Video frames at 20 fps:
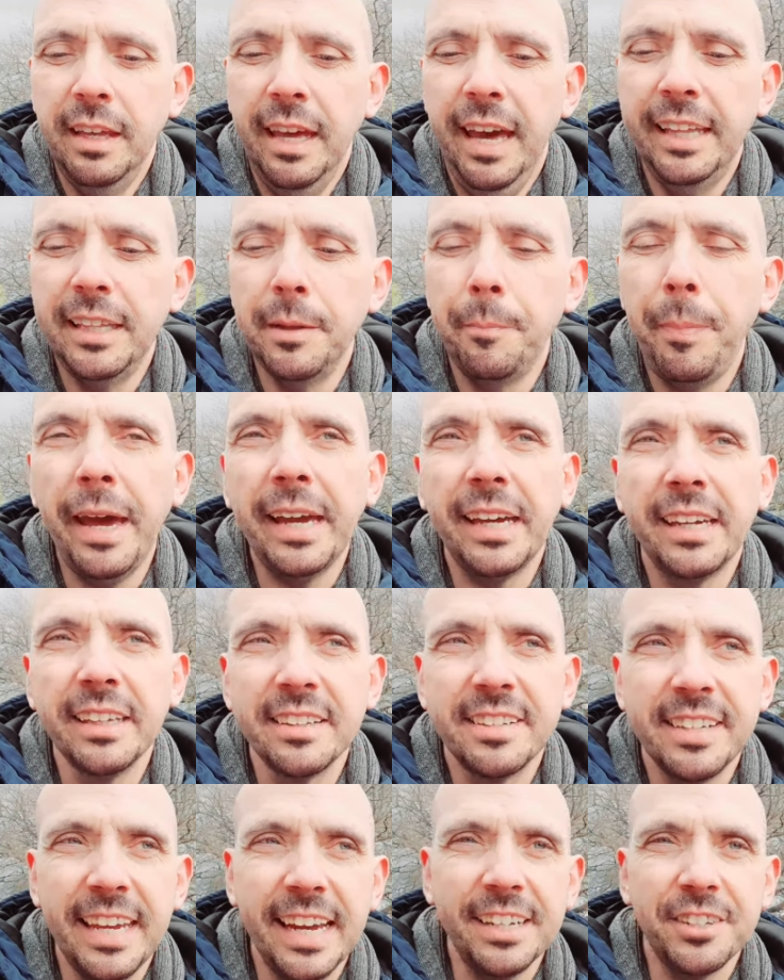And the banking
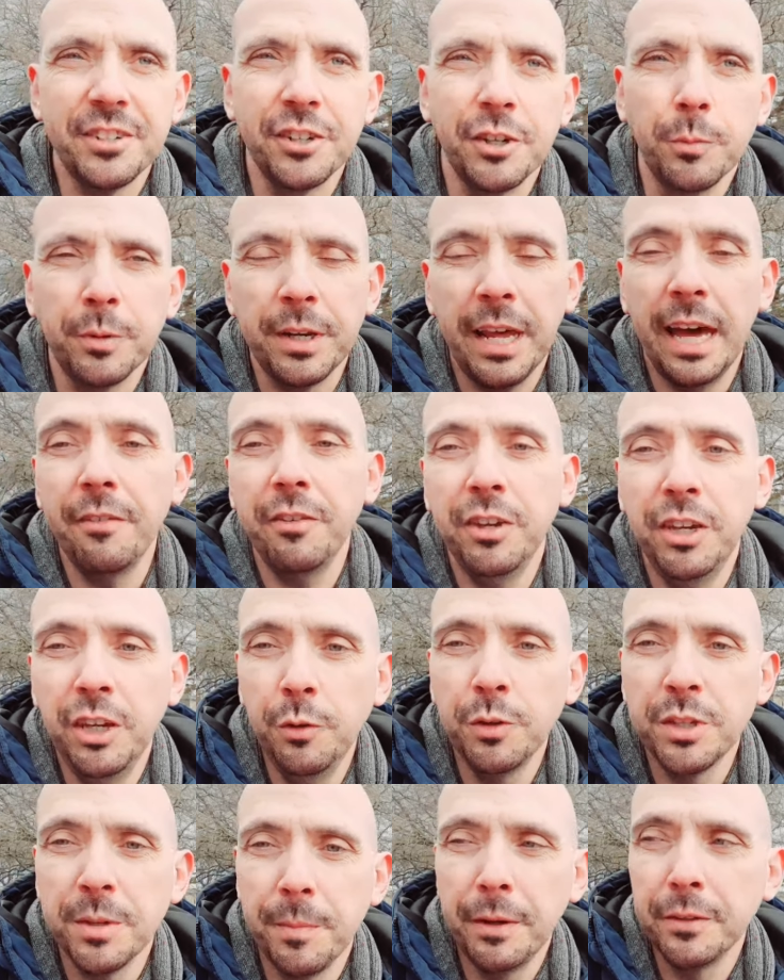sector would have a
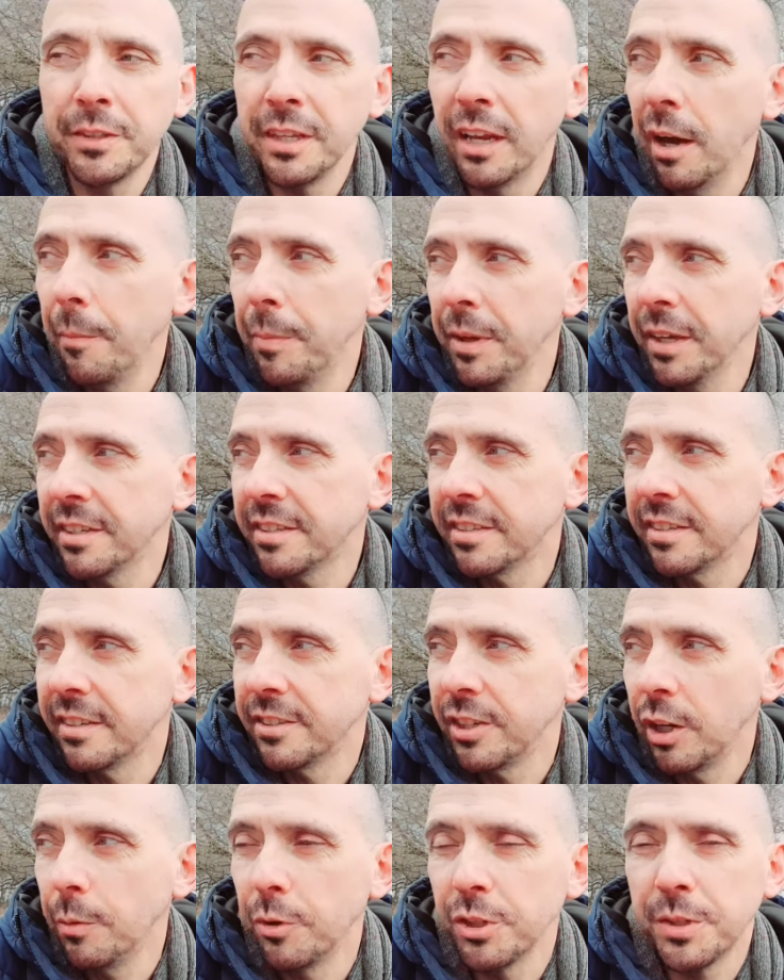huge amount of lobbyists.
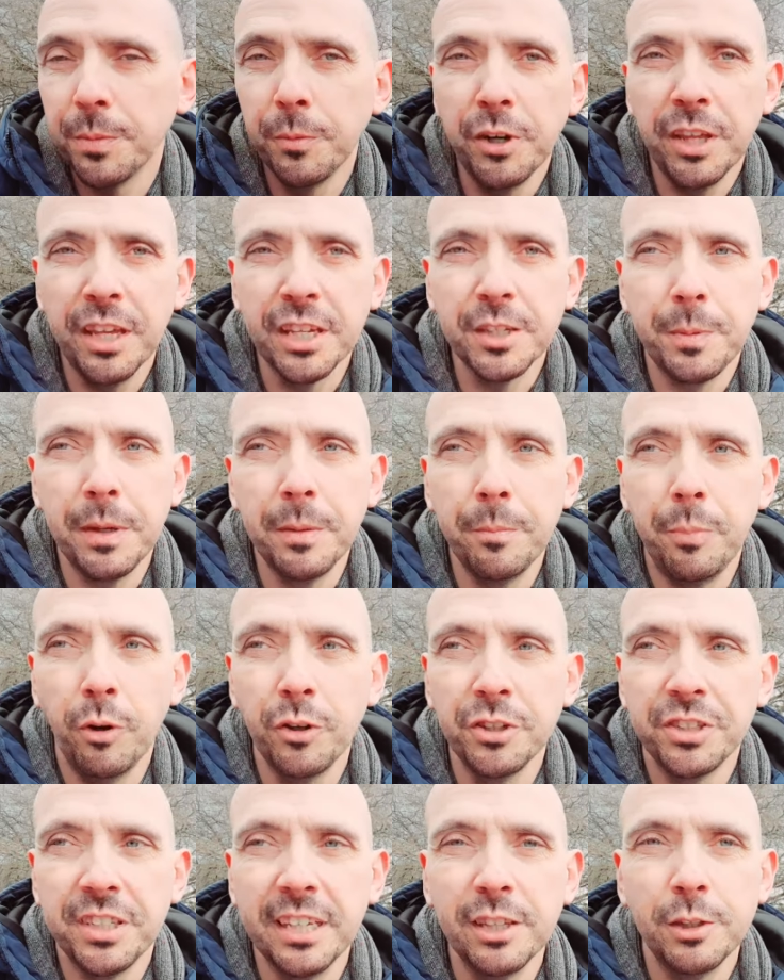So much money is being
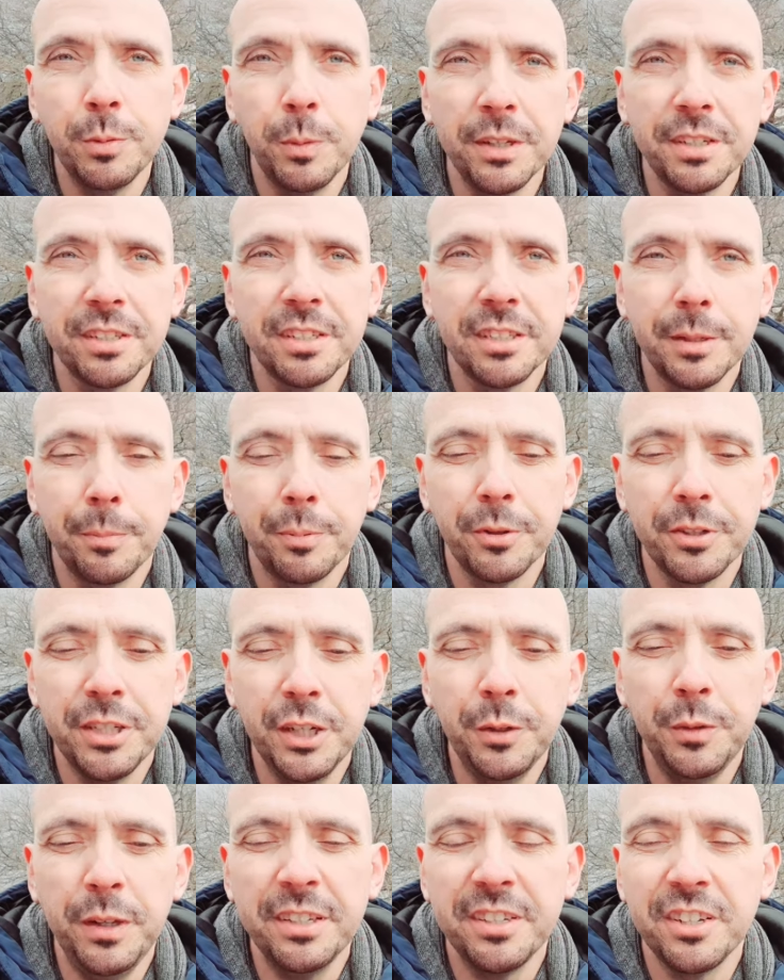pushed into it to
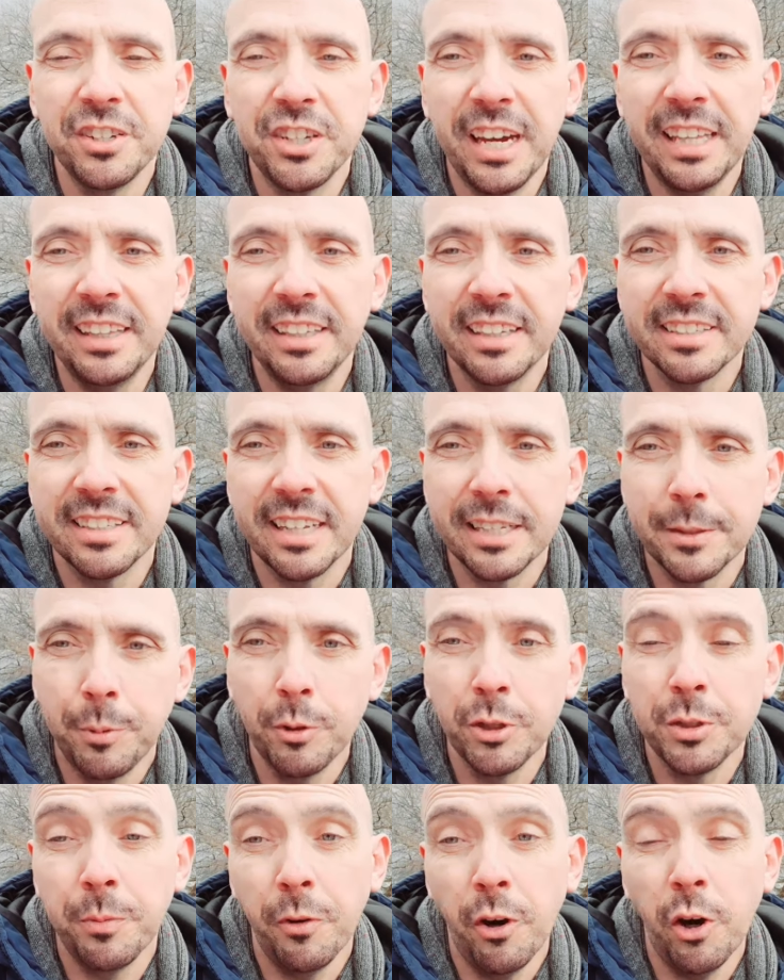pursue these agendas that's
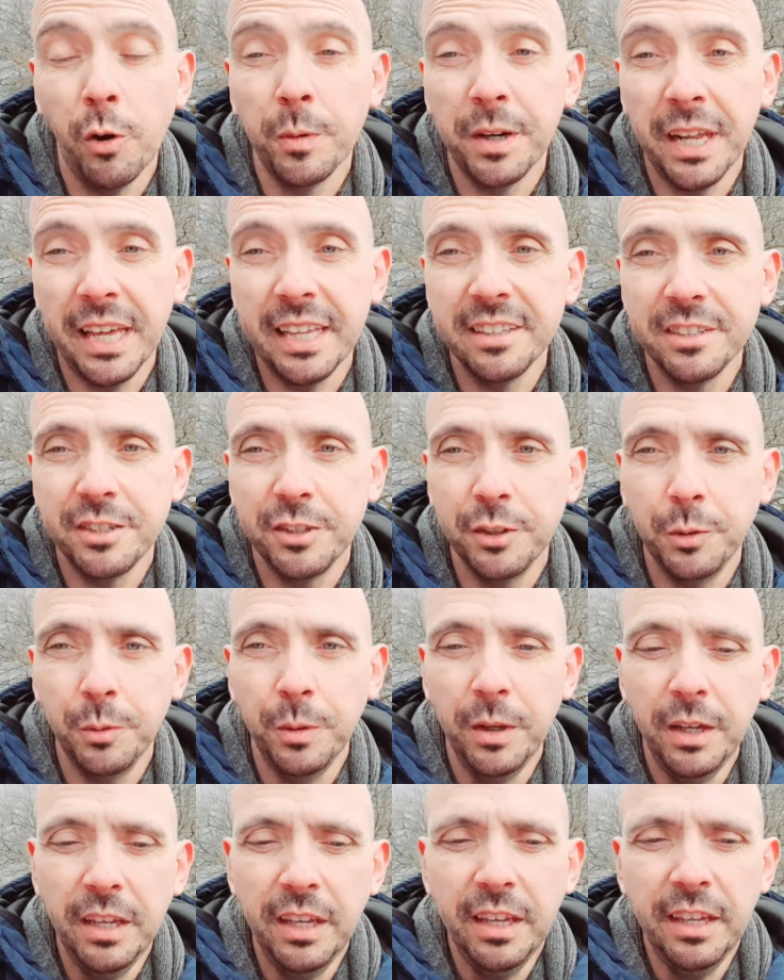pushed forward into
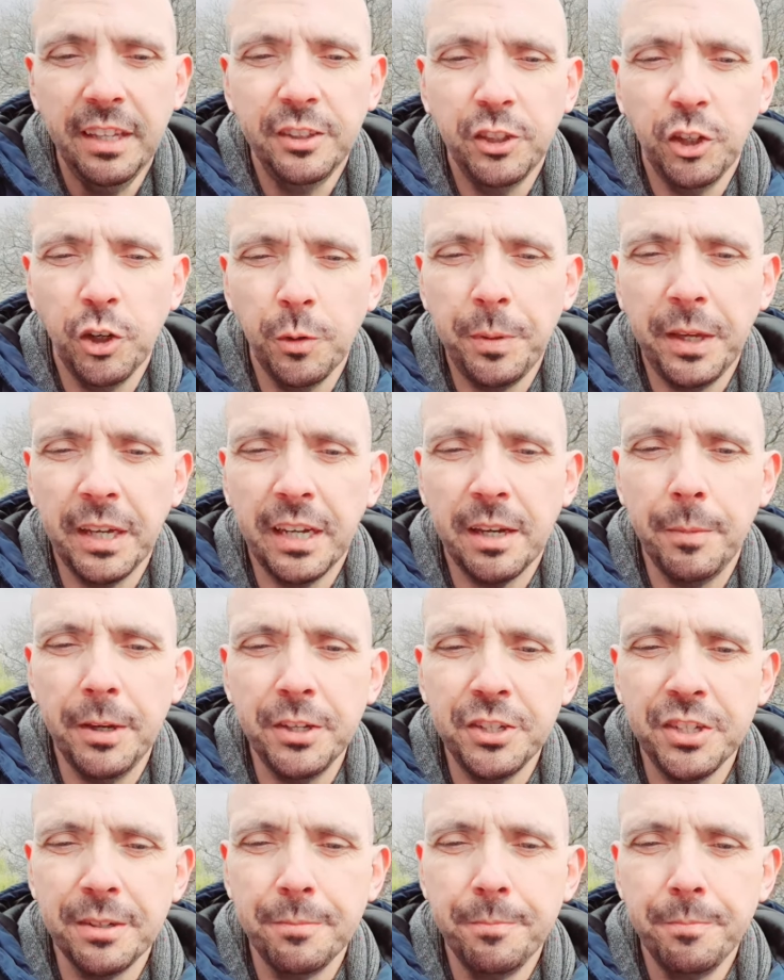the European
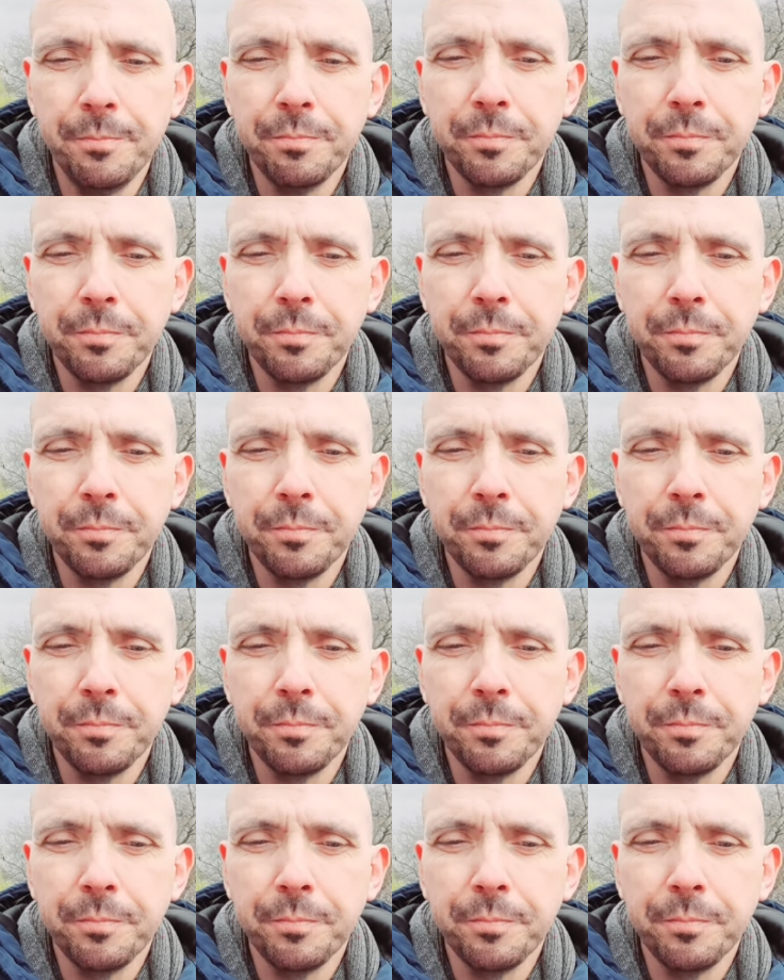Commission.